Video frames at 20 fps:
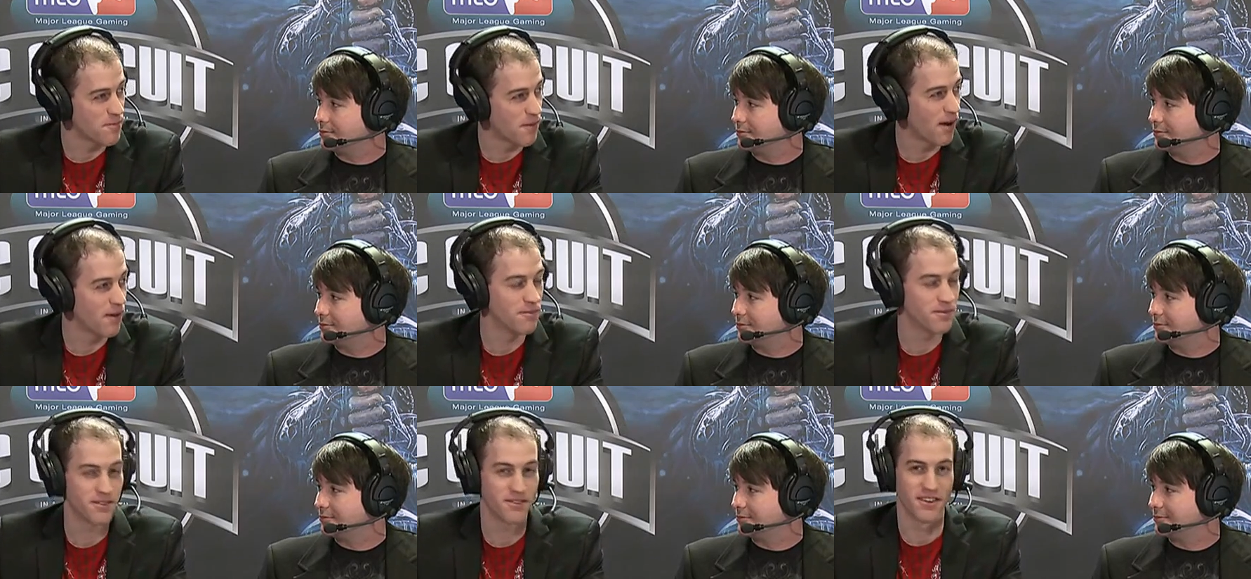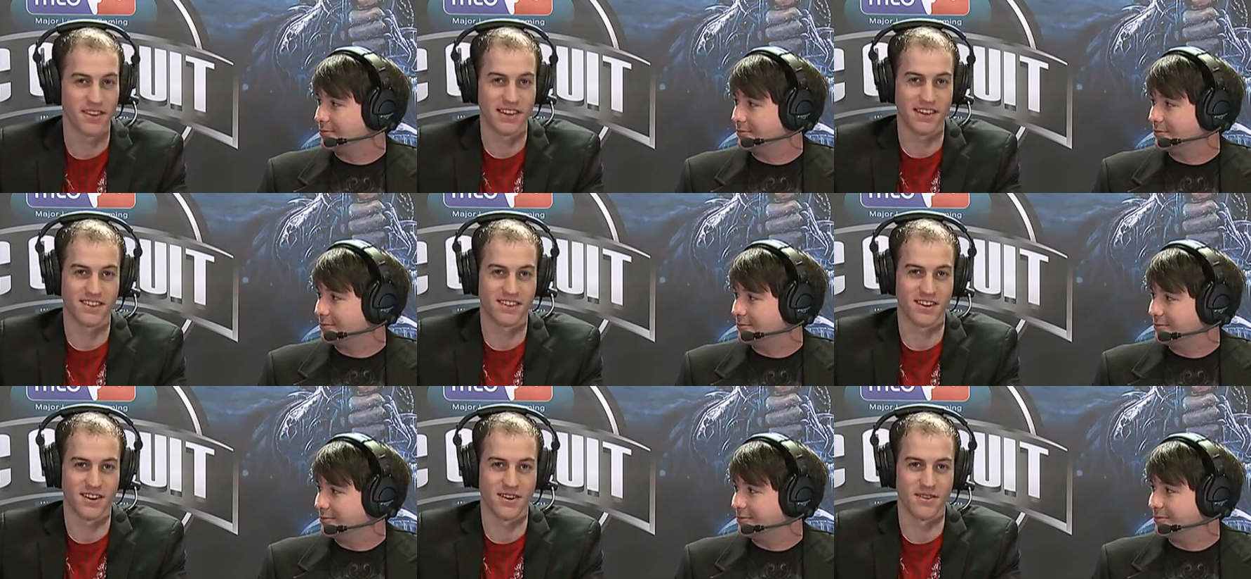Speaker 1: pumped for
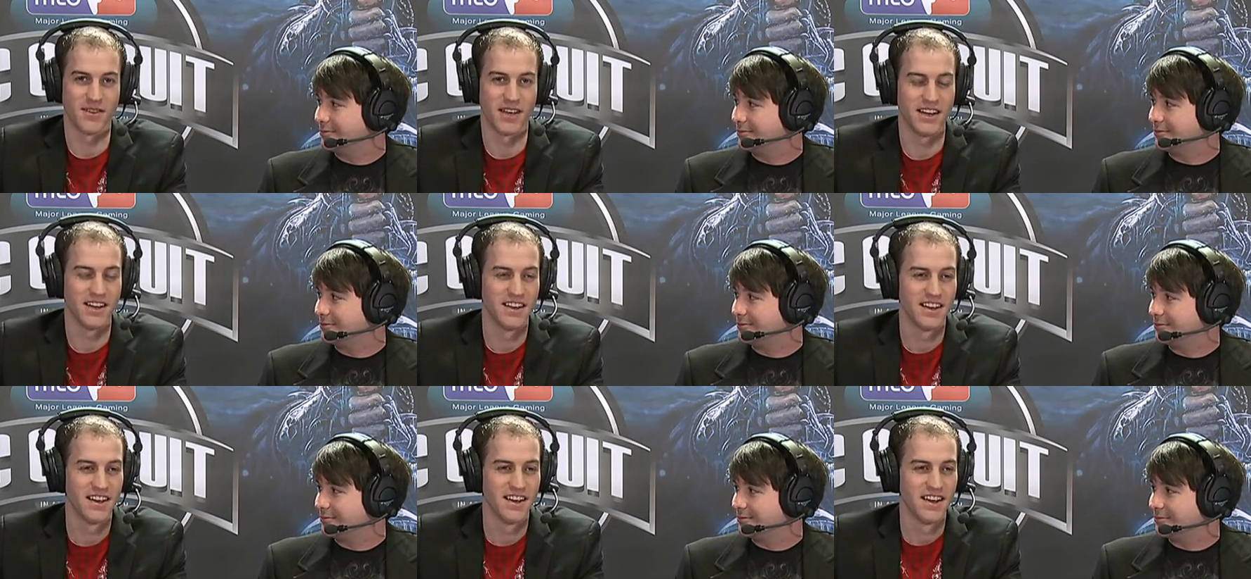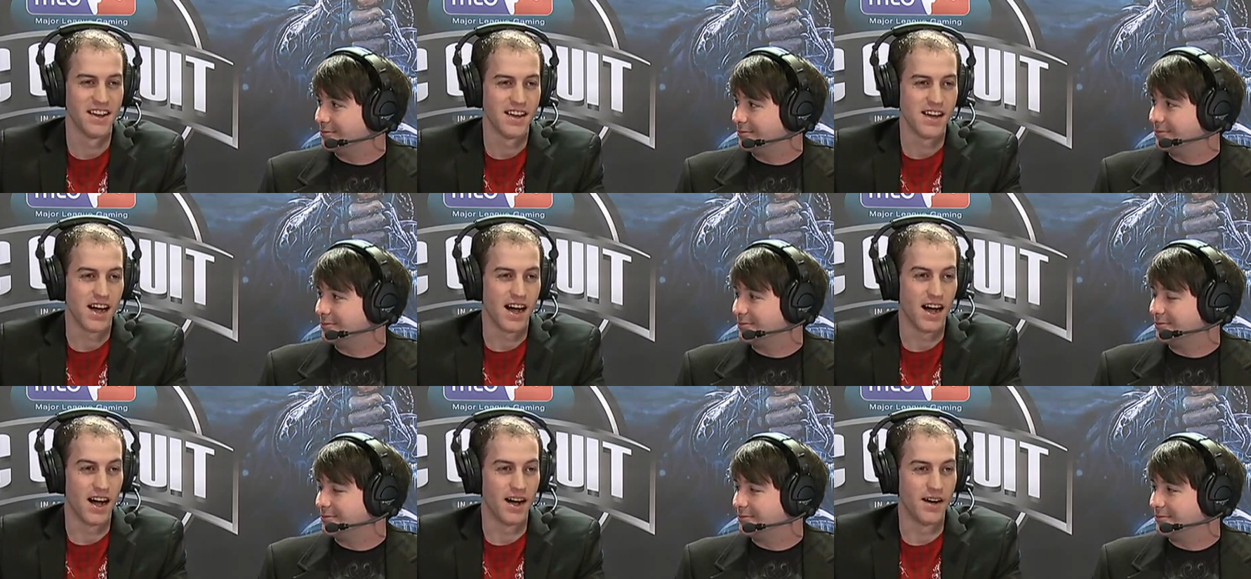this tournament.
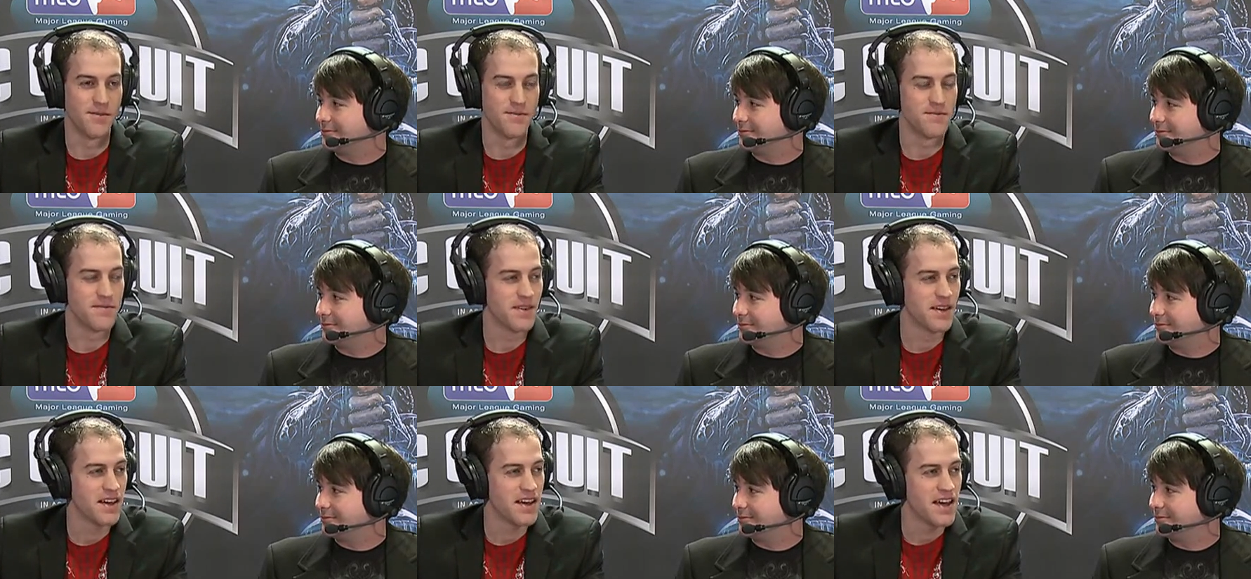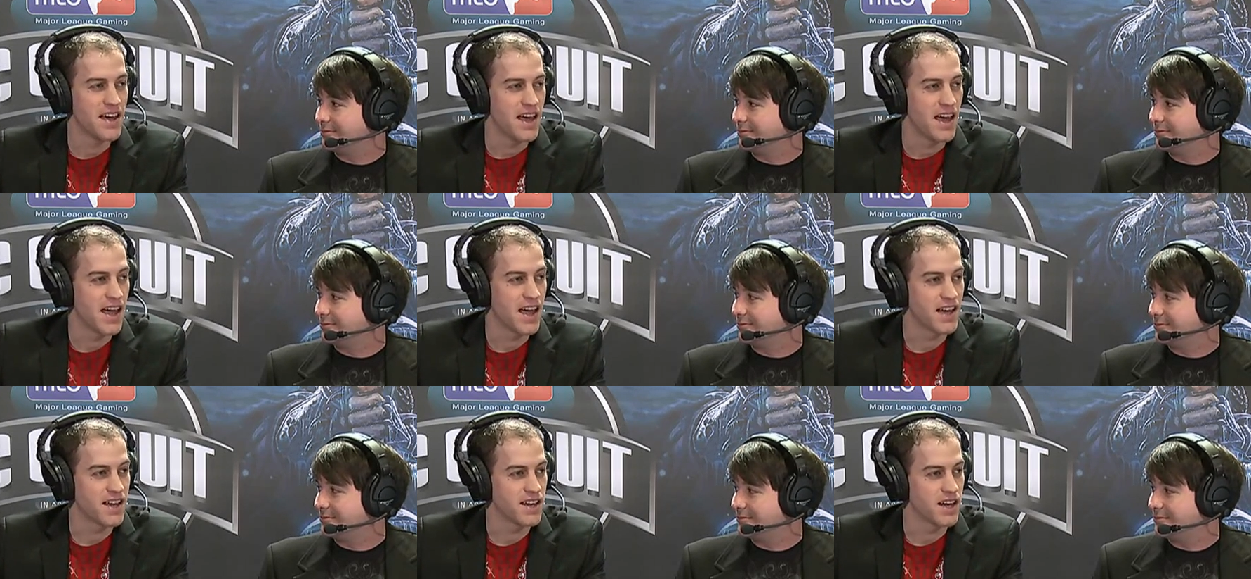Um,
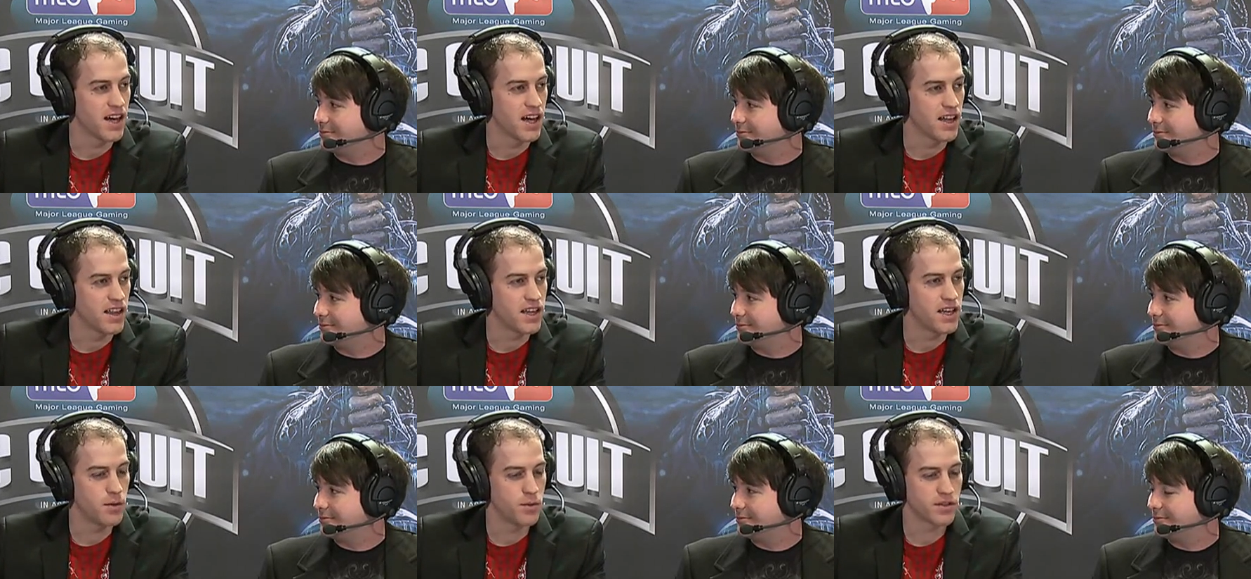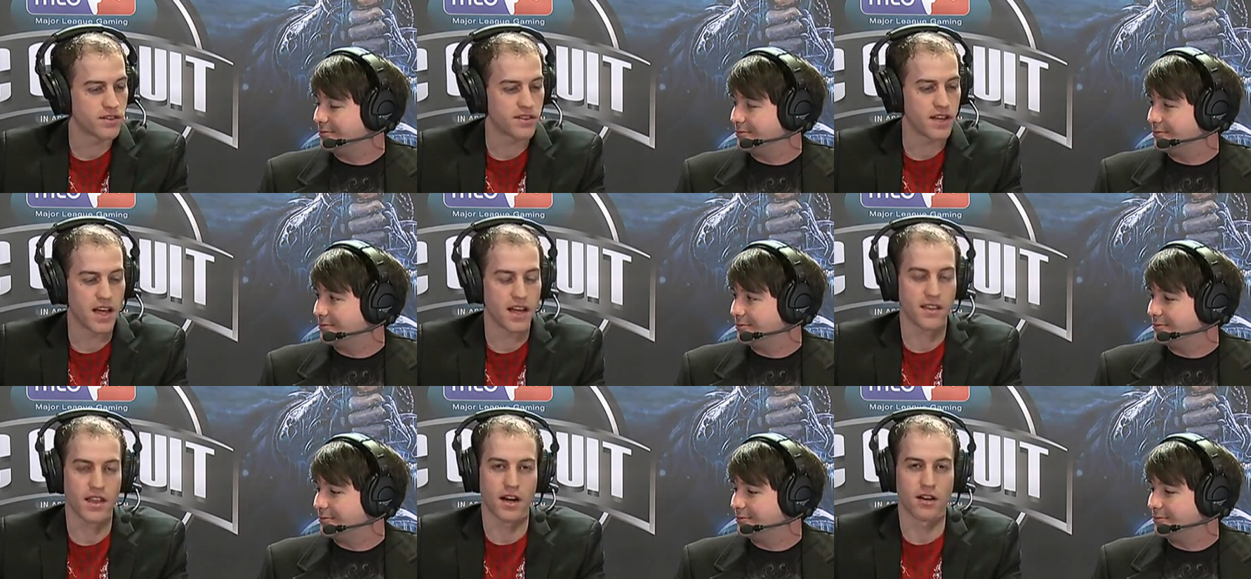and uh, he was
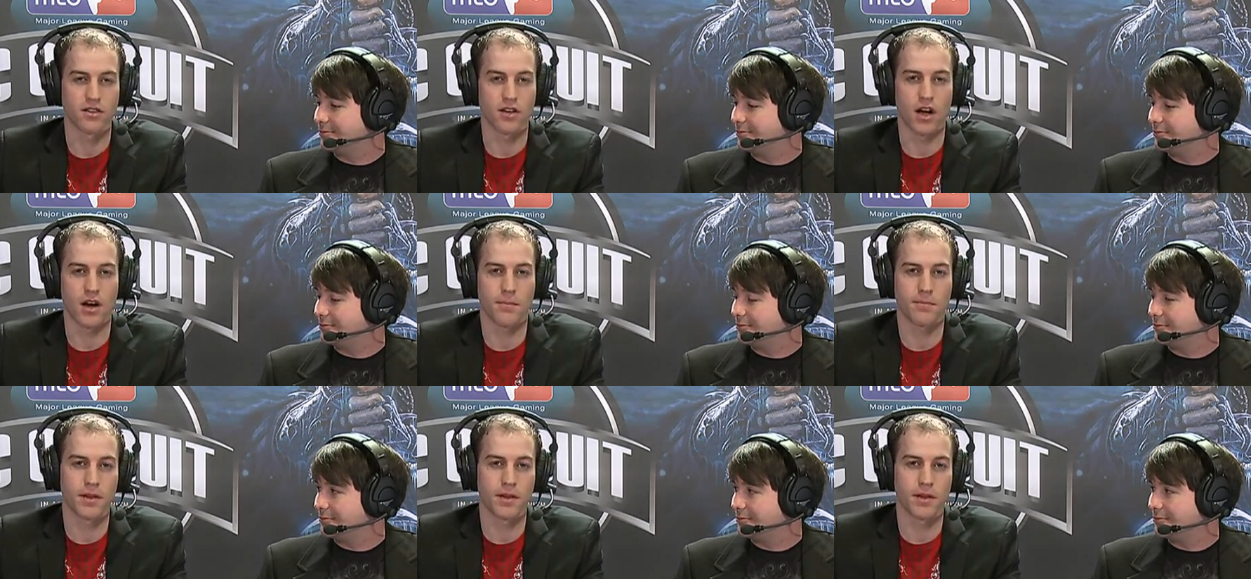saying that a lot of